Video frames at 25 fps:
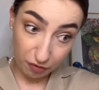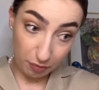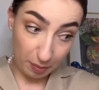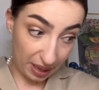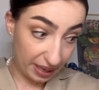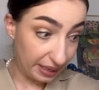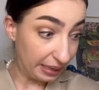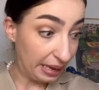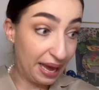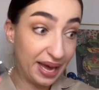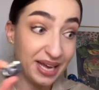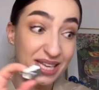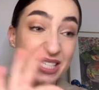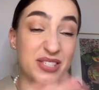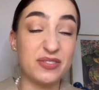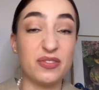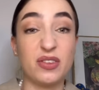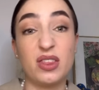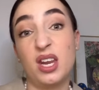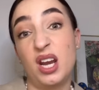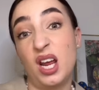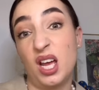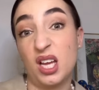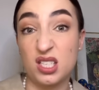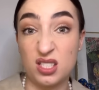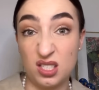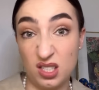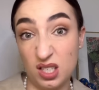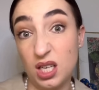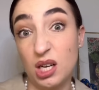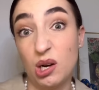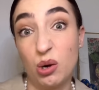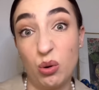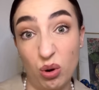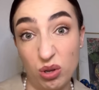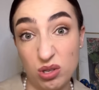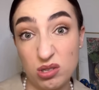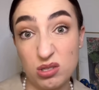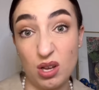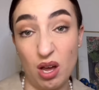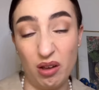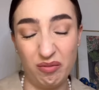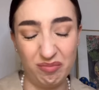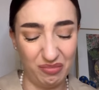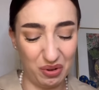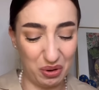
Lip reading: my case for the next year or so.